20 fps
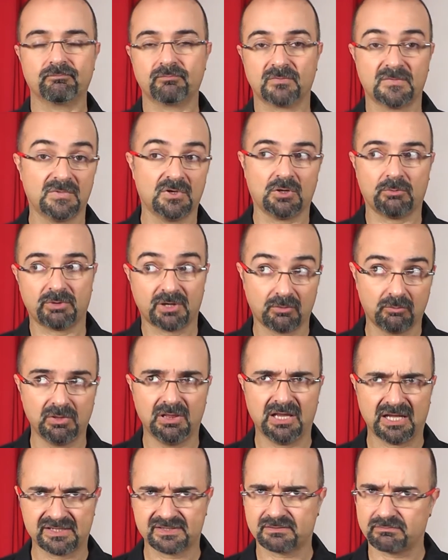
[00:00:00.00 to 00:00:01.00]
But it will
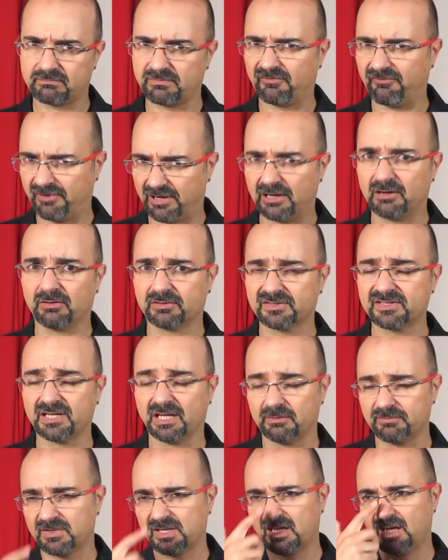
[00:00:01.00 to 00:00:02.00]
last a very long
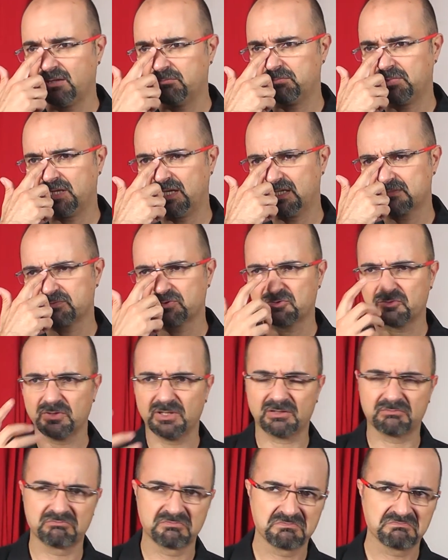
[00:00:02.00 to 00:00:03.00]
time. The game plays
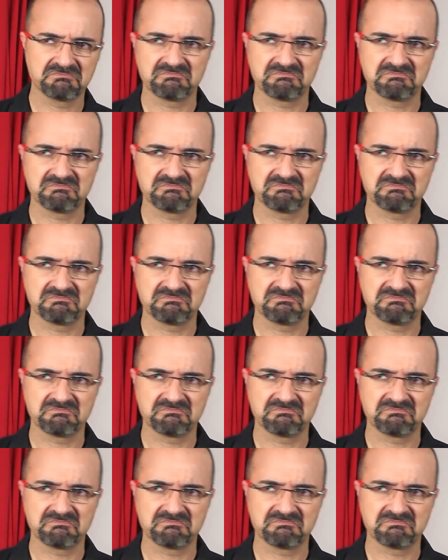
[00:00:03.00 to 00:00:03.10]
between